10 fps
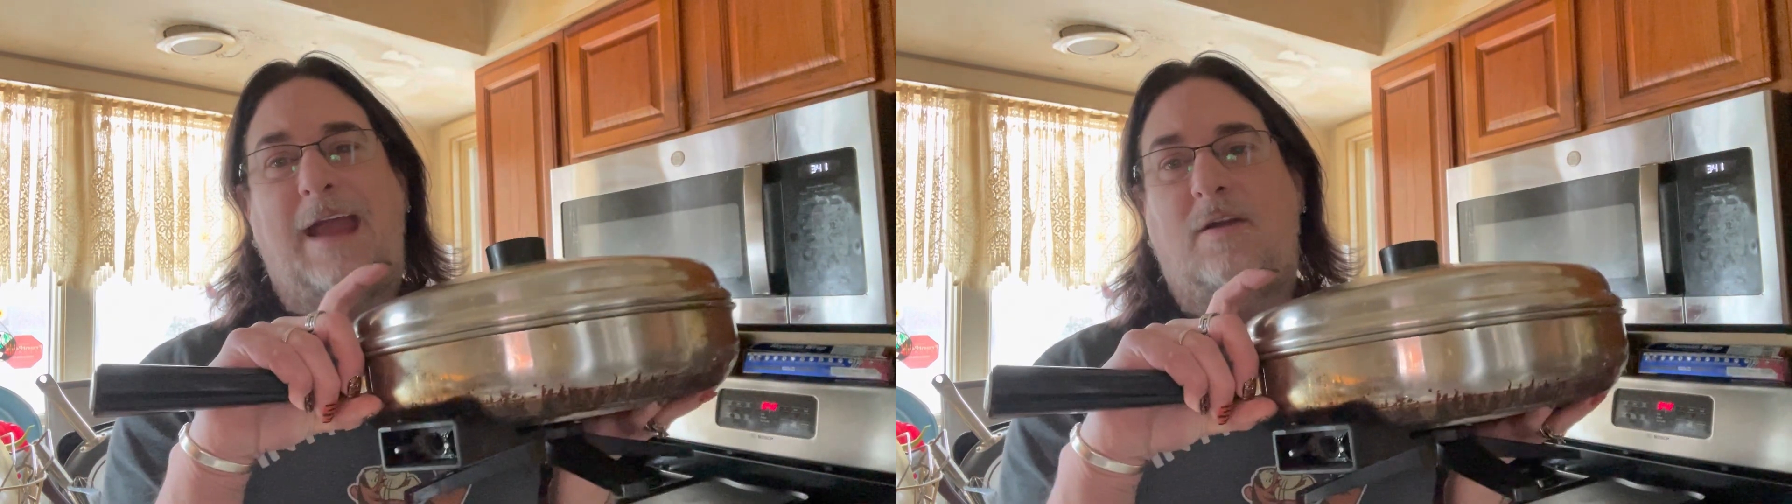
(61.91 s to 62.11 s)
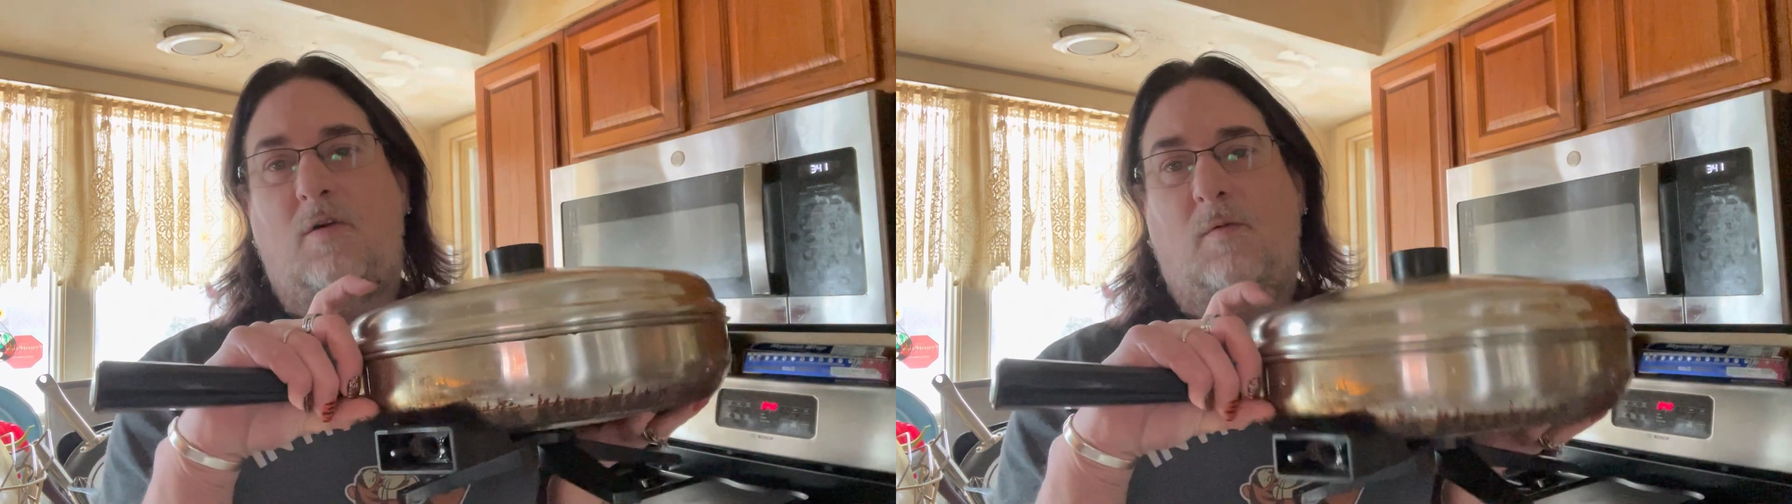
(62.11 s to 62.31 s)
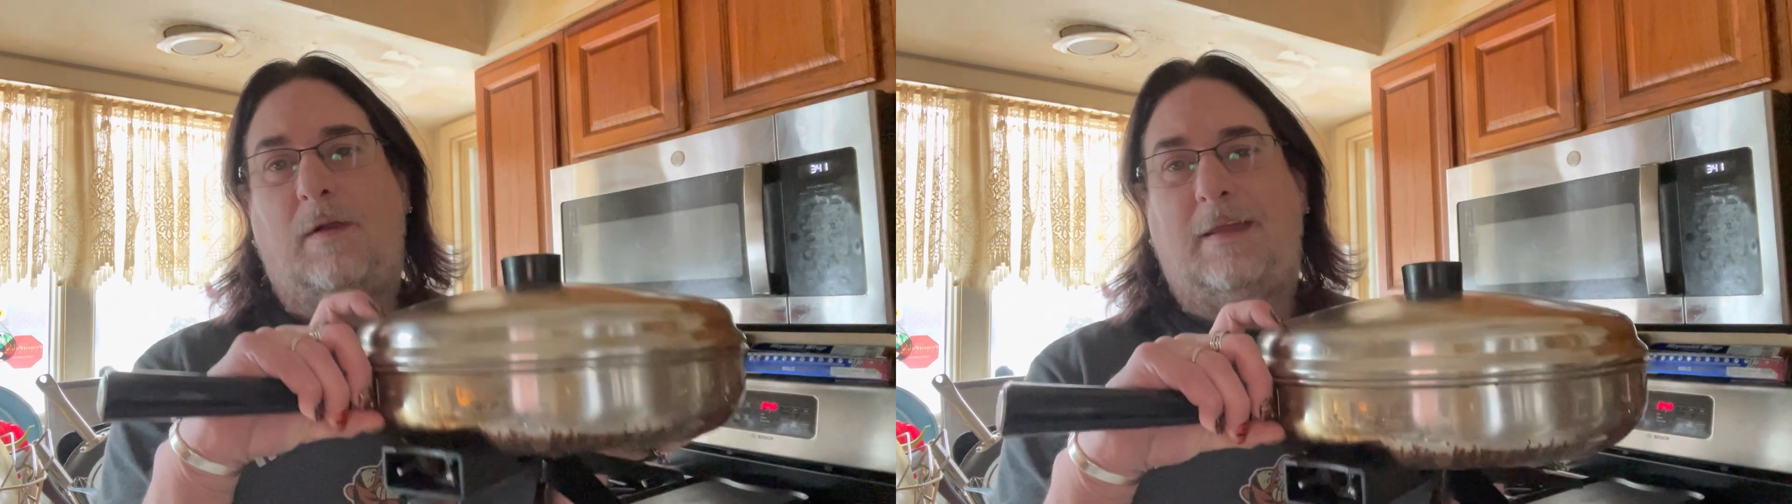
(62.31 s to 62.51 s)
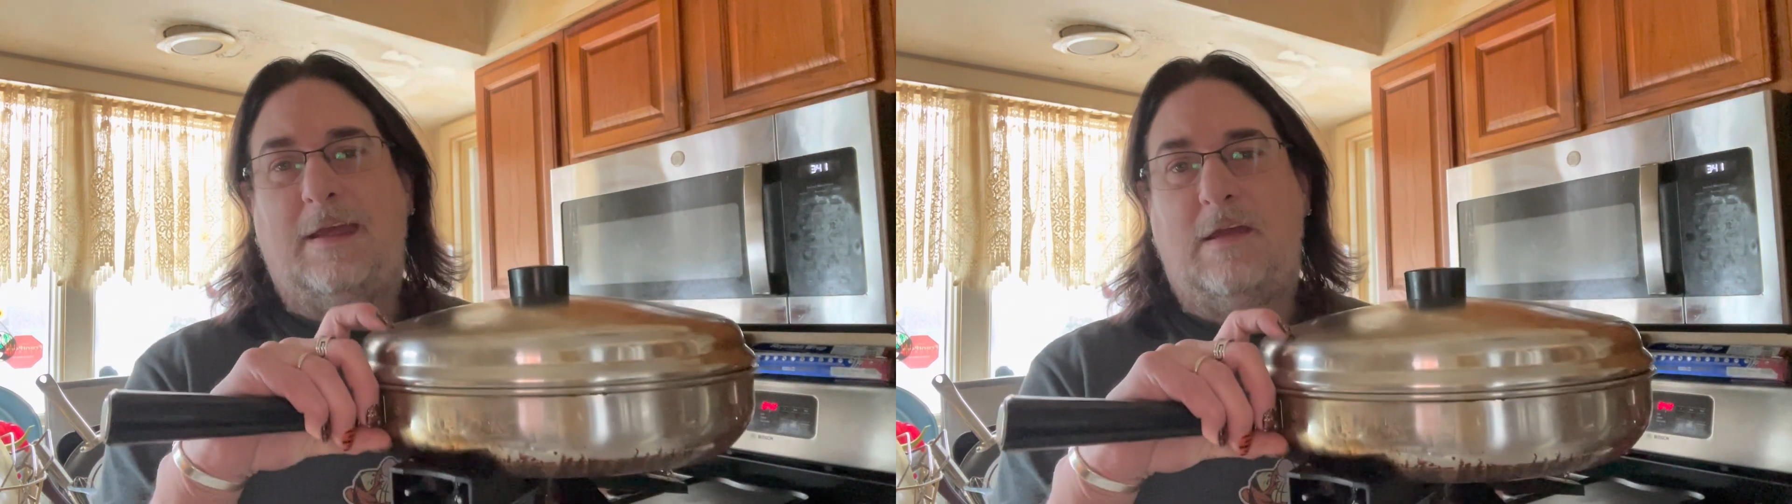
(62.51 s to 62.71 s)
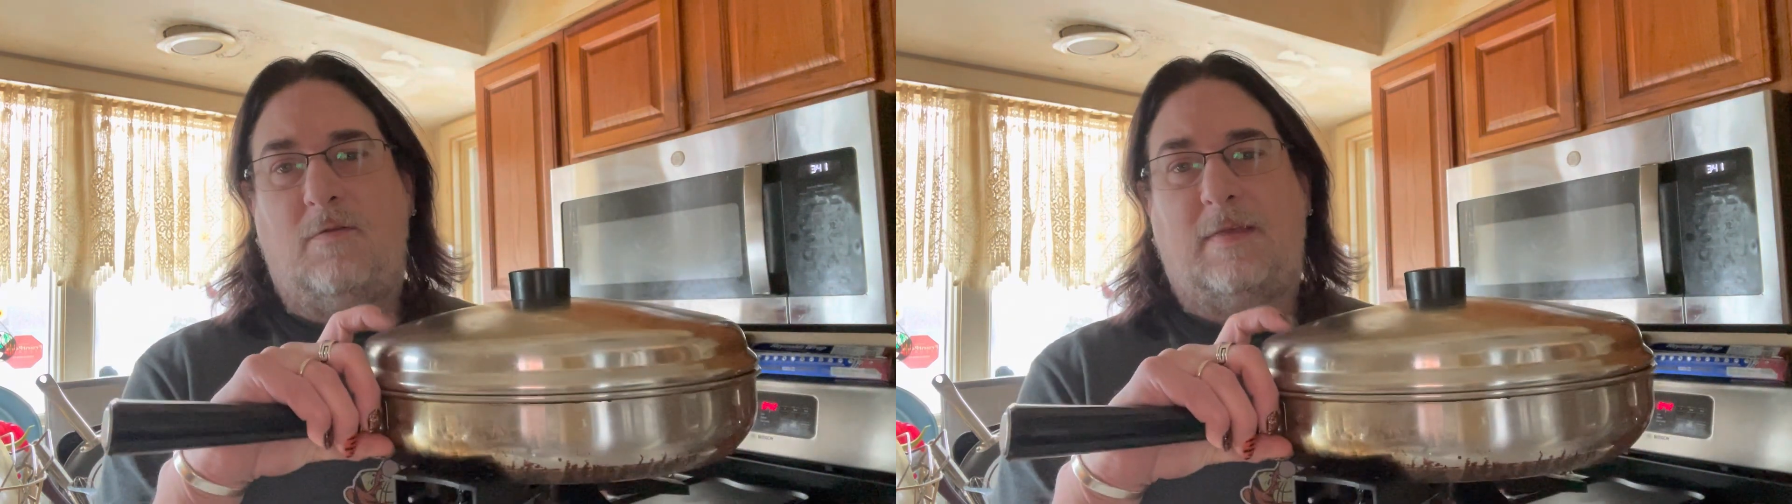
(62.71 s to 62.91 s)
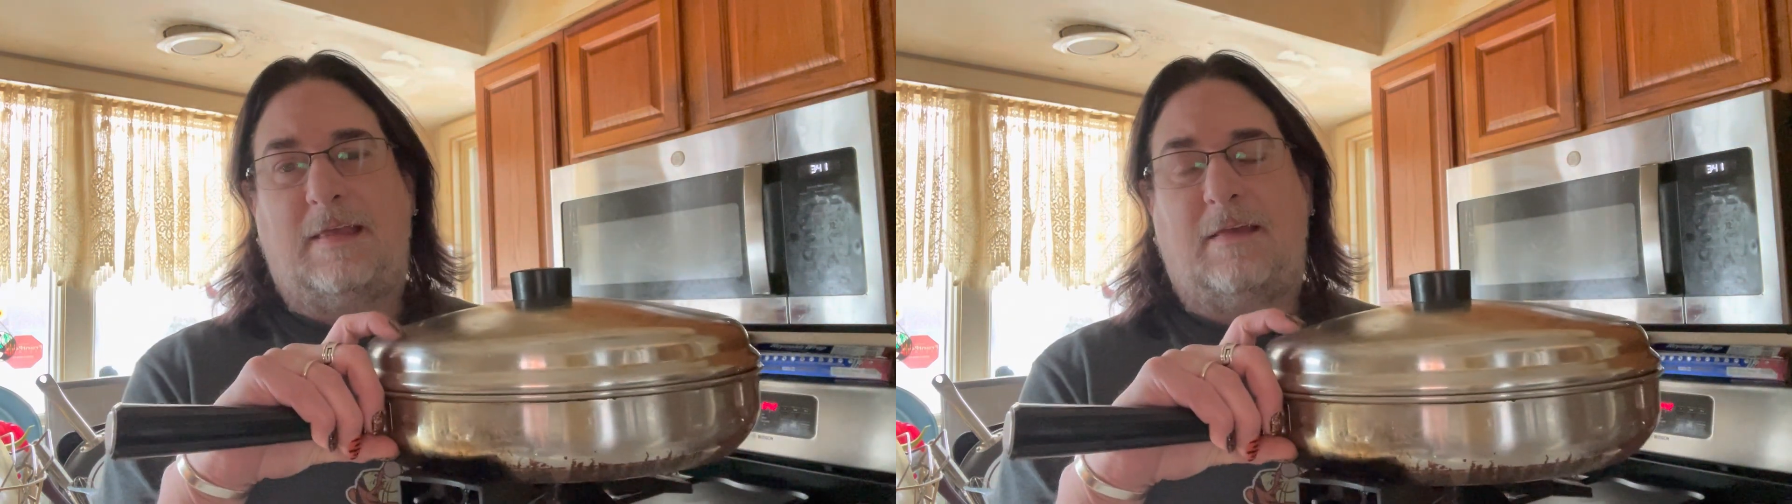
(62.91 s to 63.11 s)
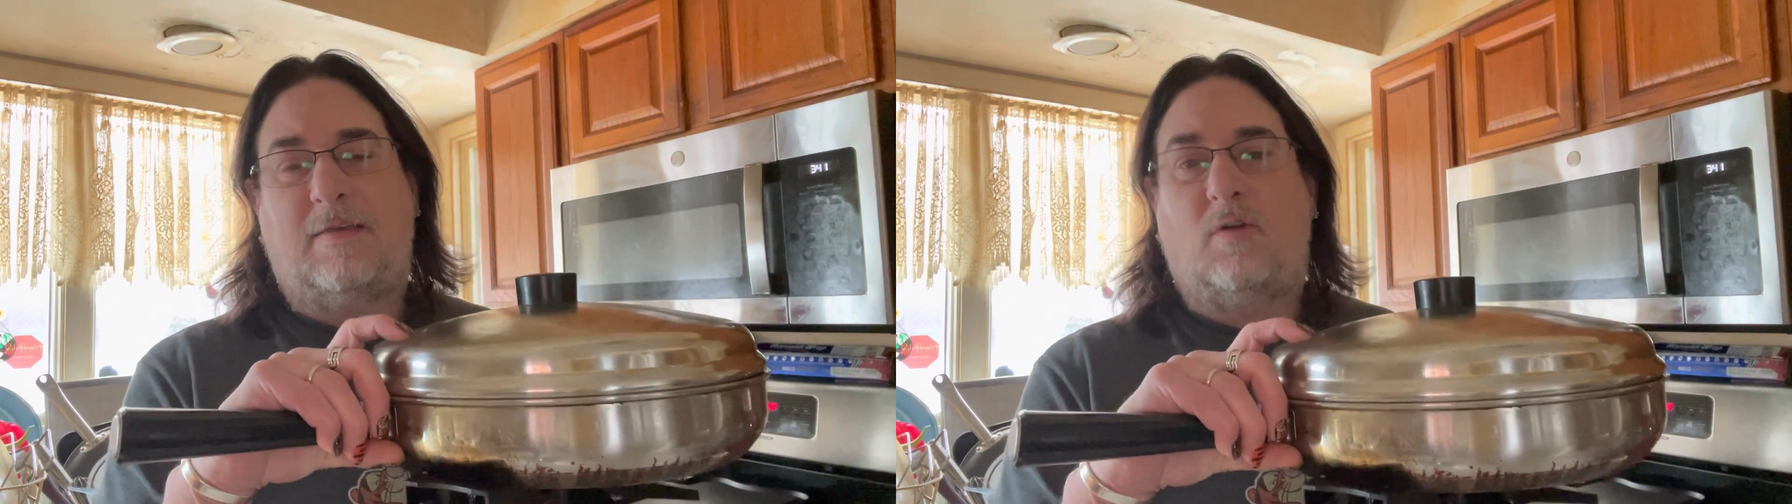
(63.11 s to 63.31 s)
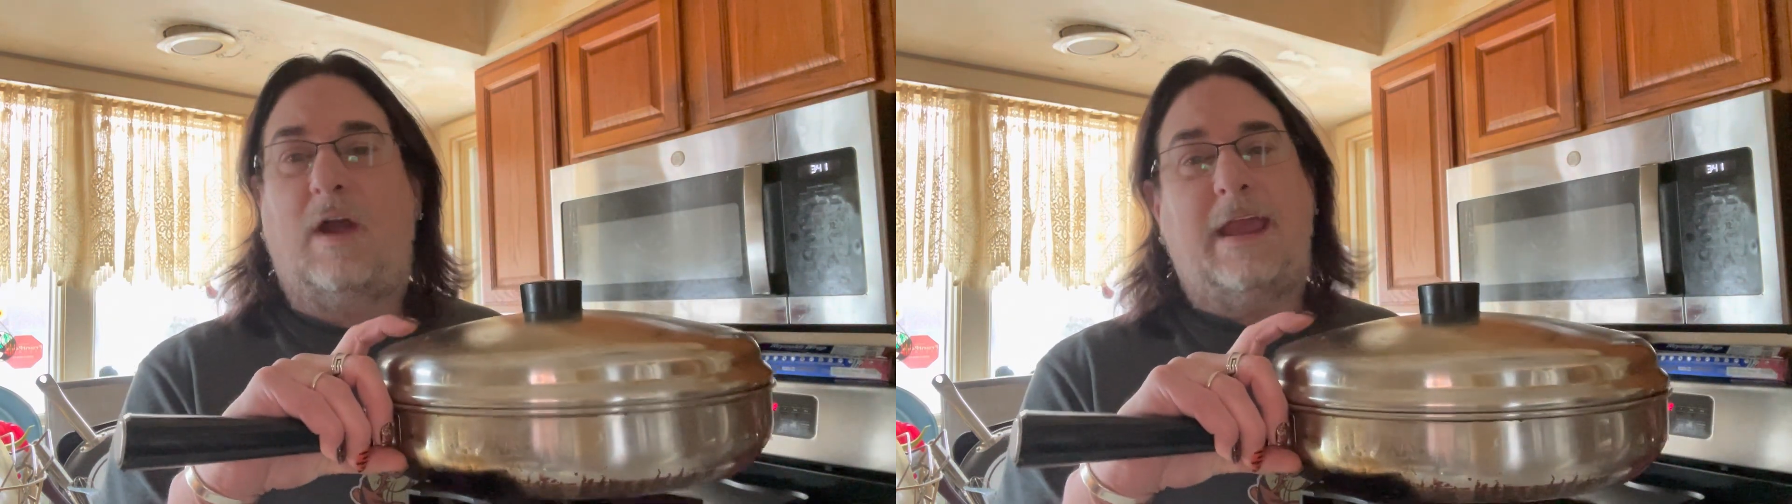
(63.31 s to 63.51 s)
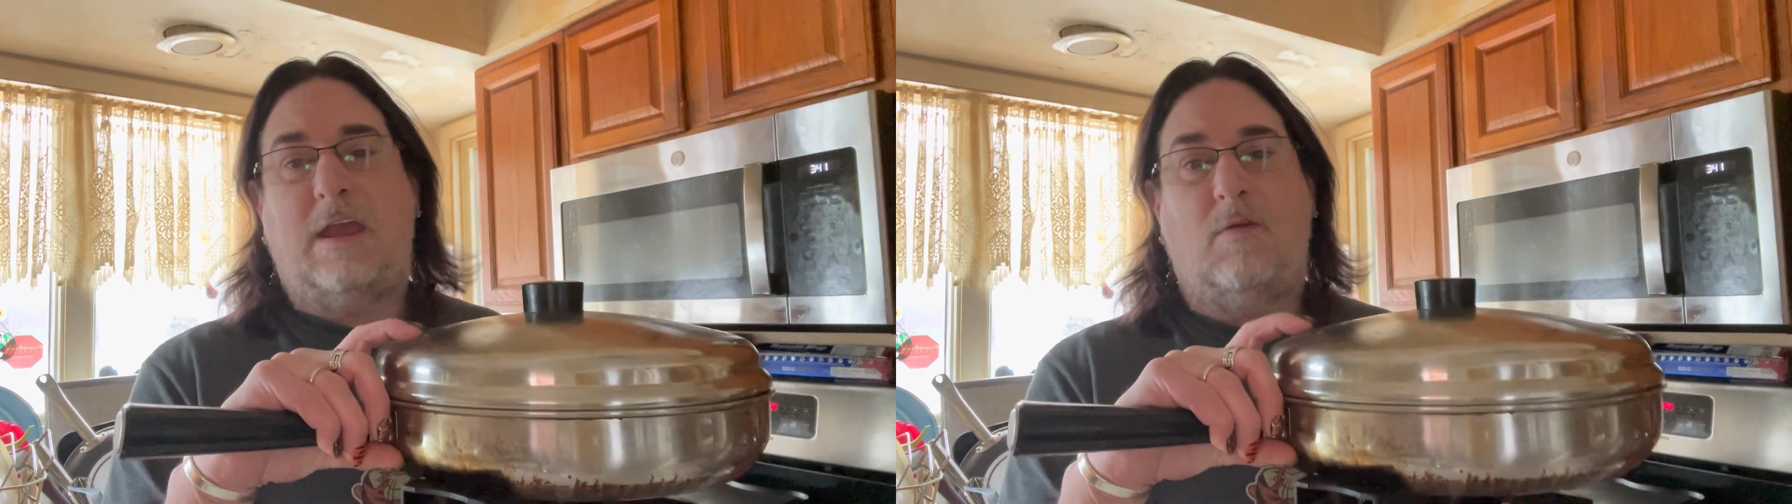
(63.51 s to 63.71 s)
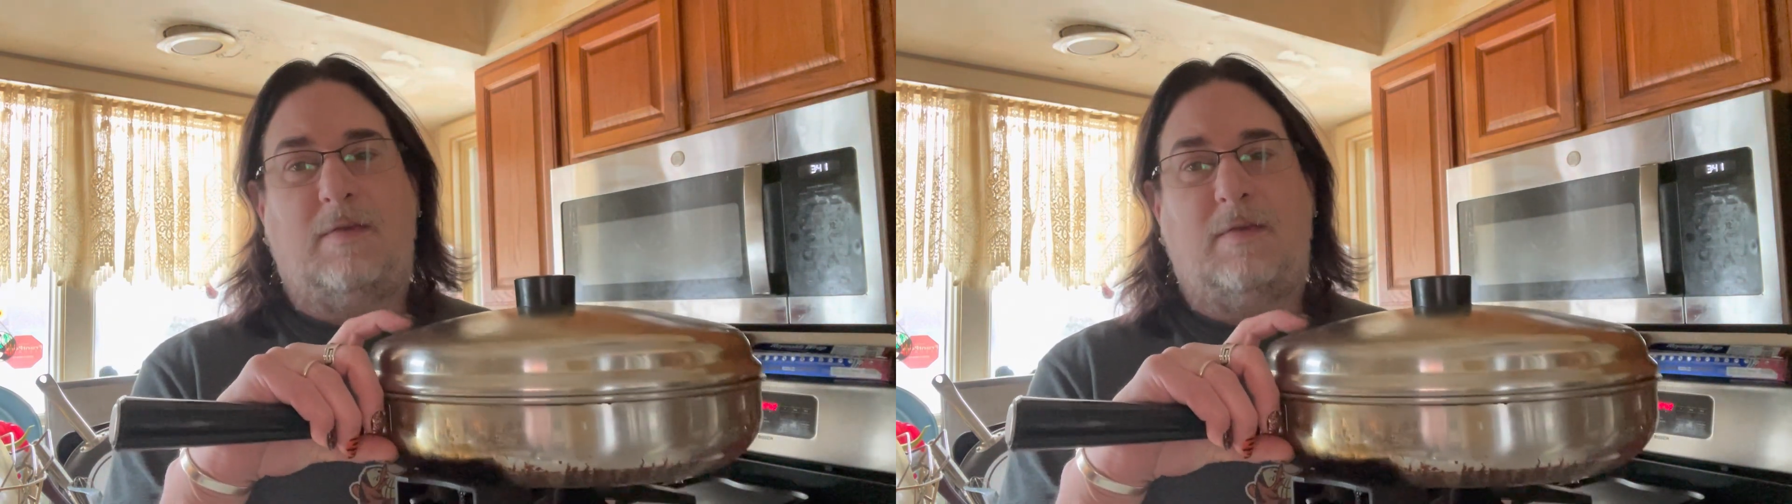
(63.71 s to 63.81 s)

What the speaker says: I don't really use this, or I use